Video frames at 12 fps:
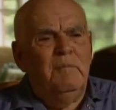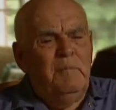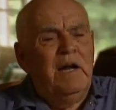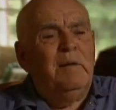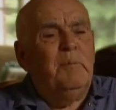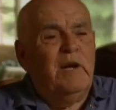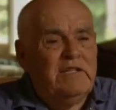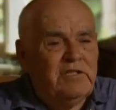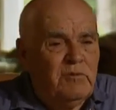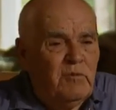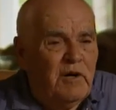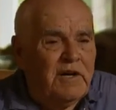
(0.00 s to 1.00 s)
better
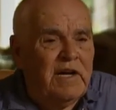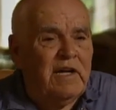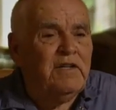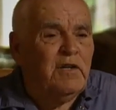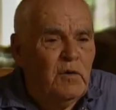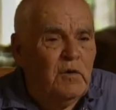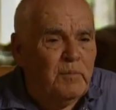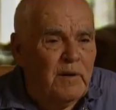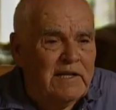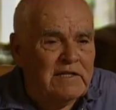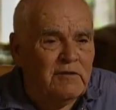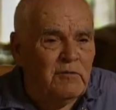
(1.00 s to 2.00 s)
places to work in, cooler
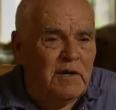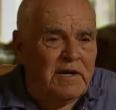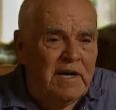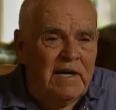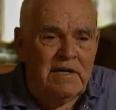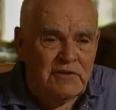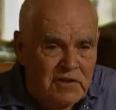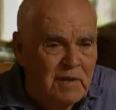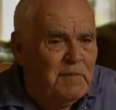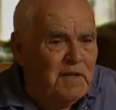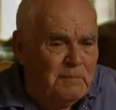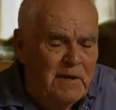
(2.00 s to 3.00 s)
places to work in. And
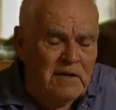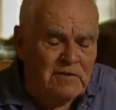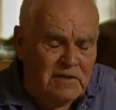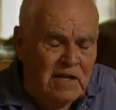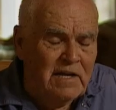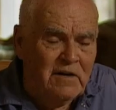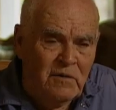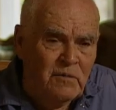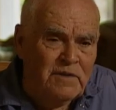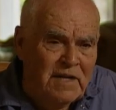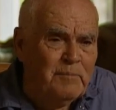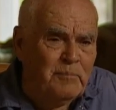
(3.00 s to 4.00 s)
some of the mills later
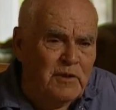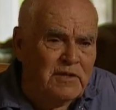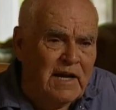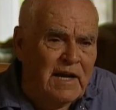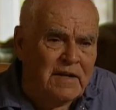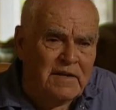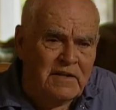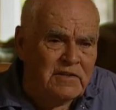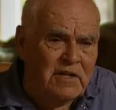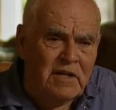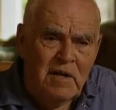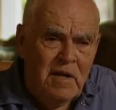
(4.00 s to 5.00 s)
on did put the air
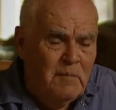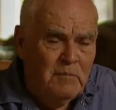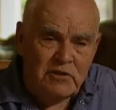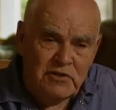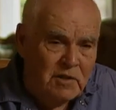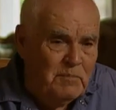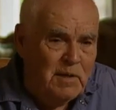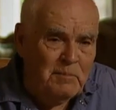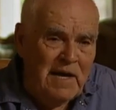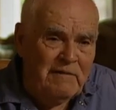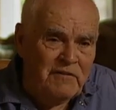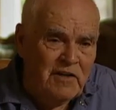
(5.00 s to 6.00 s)
conditioning in, but some of
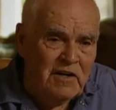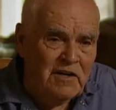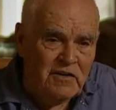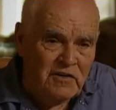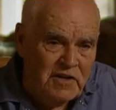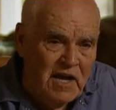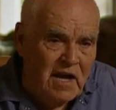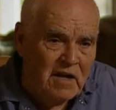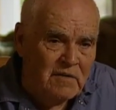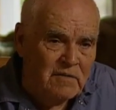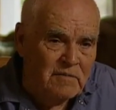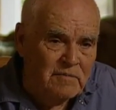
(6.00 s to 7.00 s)
them haven't done it till
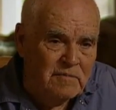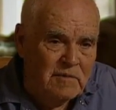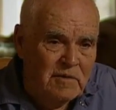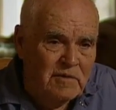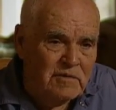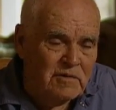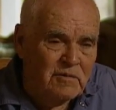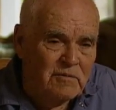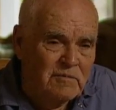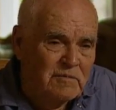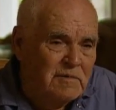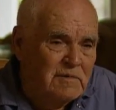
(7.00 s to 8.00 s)
yet. So.